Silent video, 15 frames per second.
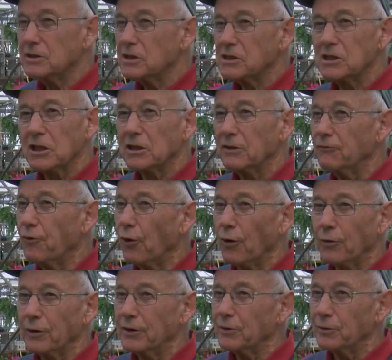Just looking
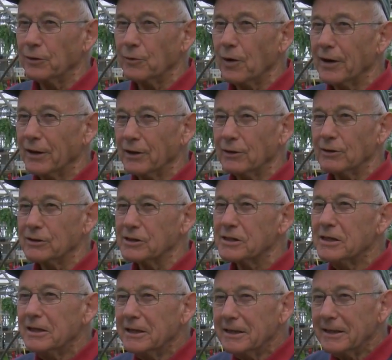forward to one of those
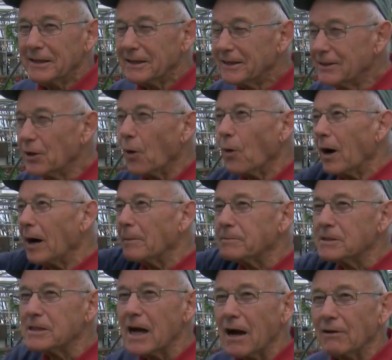no ups,
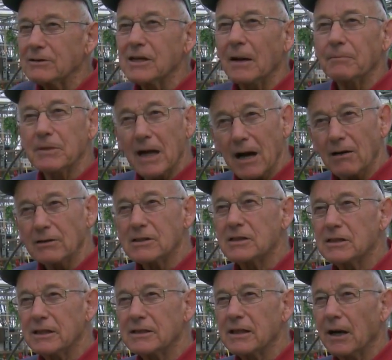downs, up, downs.
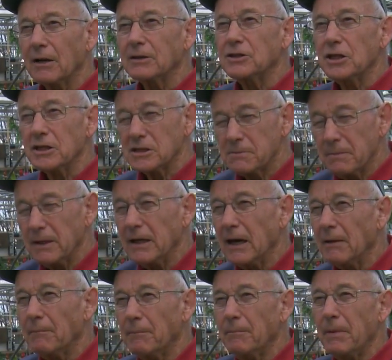This will just be a
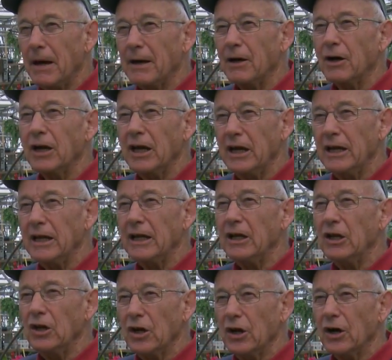better heating
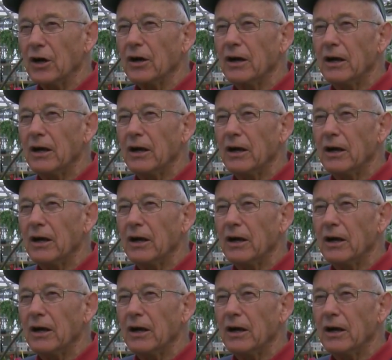year.